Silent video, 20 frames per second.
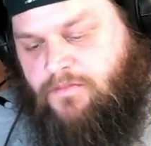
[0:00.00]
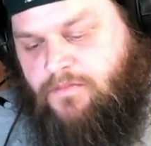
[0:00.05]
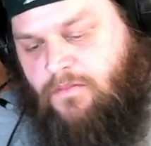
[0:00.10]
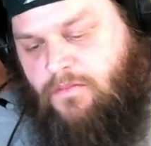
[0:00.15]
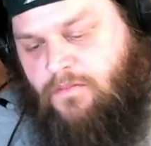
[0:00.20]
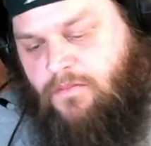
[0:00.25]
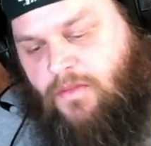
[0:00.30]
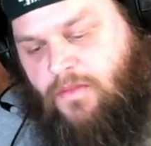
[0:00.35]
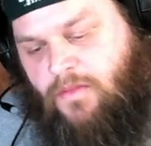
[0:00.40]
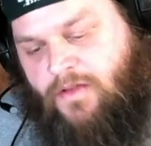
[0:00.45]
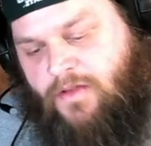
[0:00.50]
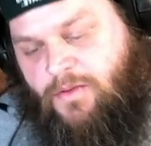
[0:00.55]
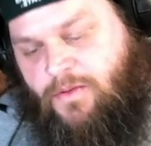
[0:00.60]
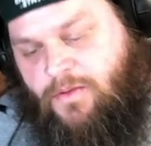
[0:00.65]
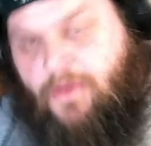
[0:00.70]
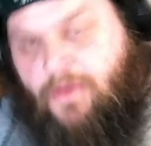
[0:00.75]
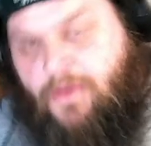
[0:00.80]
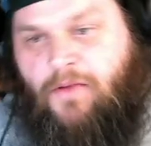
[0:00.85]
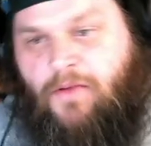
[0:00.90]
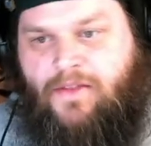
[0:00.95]
So we can
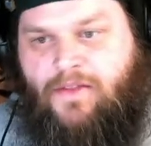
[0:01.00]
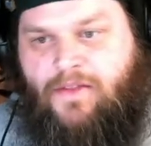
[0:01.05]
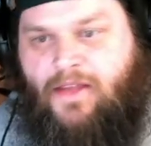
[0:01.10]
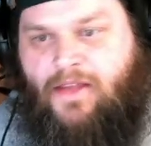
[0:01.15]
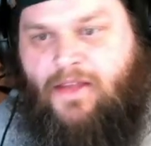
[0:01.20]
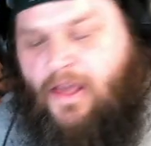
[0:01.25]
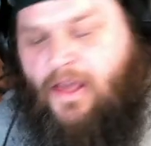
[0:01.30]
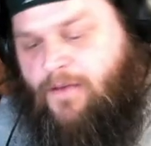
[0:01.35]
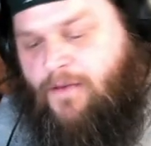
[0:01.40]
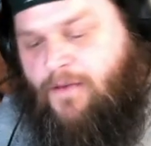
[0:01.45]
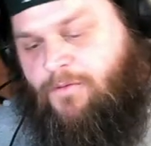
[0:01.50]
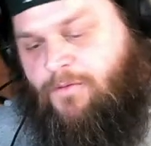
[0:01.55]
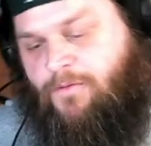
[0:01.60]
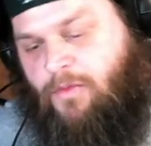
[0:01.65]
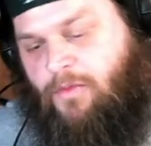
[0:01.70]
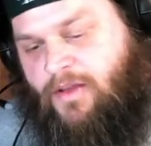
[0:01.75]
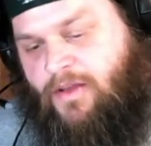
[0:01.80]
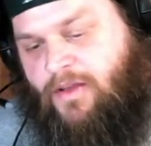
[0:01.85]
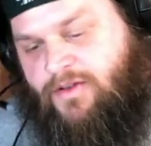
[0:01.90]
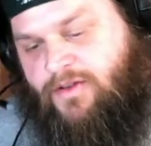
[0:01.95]
write the K of
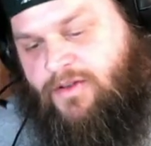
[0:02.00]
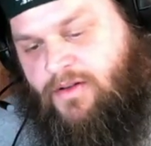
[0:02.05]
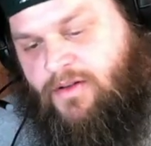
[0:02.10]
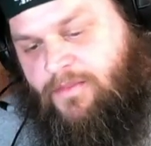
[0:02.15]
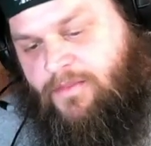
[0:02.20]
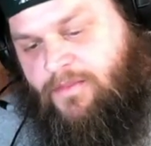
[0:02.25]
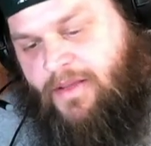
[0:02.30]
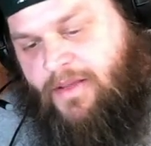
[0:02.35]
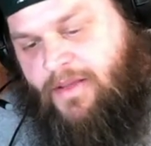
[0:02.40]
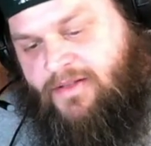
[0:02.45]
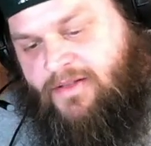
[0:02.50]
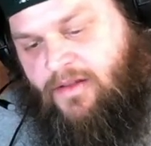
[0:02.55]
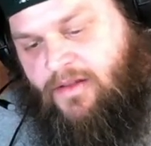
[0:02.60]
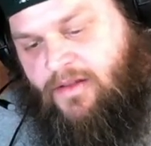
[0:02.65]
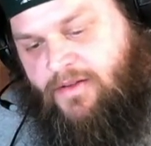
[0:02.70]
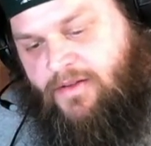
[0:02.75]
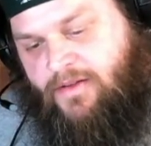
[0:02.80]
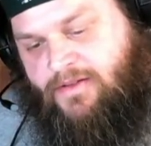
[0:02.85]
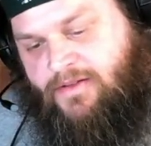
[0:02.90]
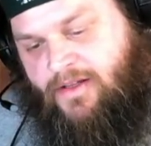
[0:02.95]
formation based on this
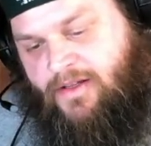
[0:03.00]
now.